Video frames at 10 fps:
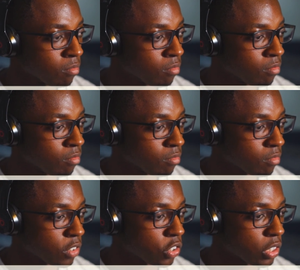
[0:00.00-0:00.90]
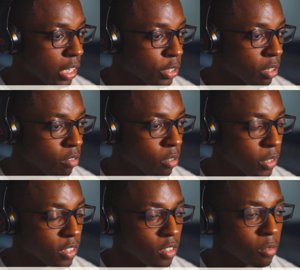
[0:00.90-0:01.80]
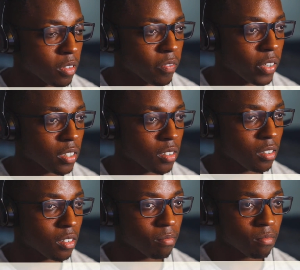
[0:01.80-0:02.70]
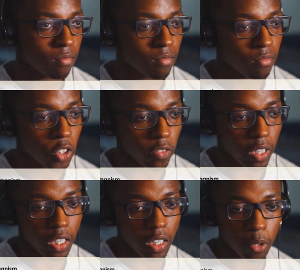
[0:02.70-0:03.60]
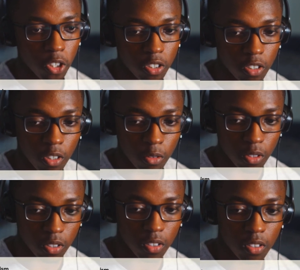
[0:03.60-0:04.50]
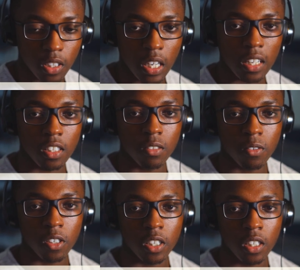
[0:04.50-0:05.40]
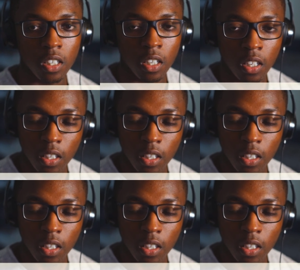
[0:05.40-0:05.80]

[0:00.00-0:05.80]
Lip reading: I don't know what to do to fix it. So if any person knows the knowledge for it, let me know.